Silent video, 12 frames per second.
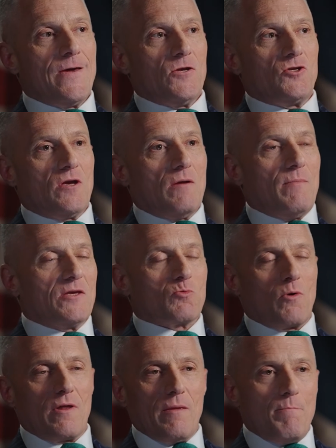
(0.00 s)
Jim is
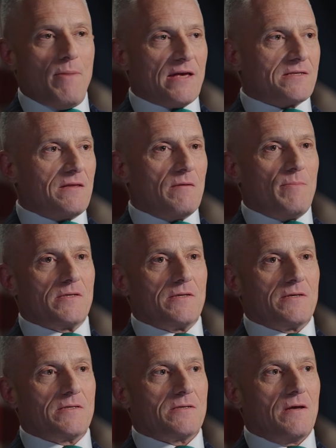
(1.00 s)
one of the best in the
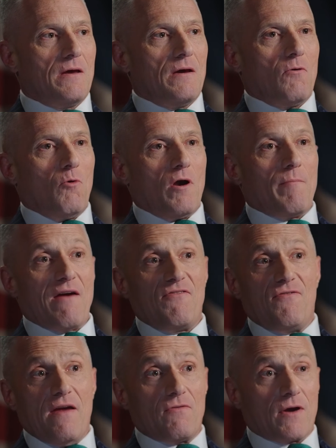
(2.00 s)
business, one of my
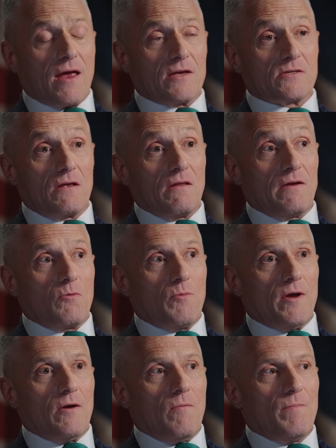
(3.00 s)
favorite guests on London
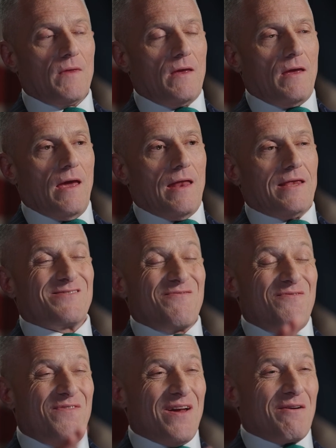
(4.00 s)
Real, and he's
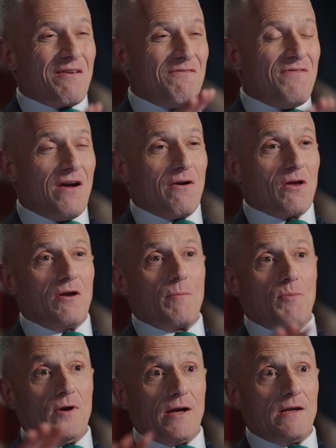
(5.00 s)
very, very good
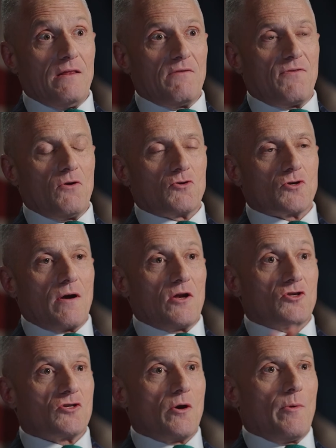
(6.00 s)
at predicting the future
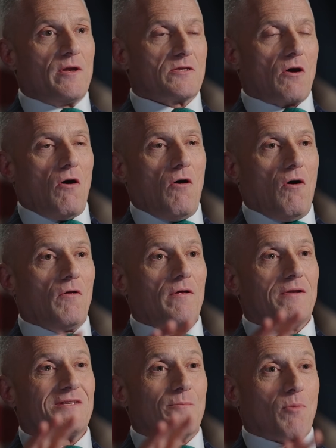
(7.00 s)
and showing us all
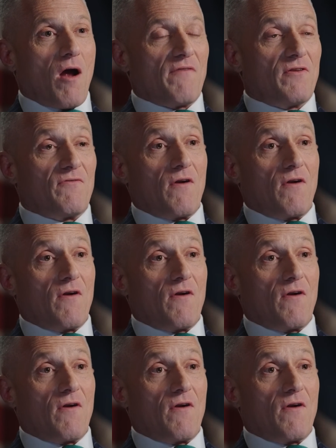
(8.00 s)
to profit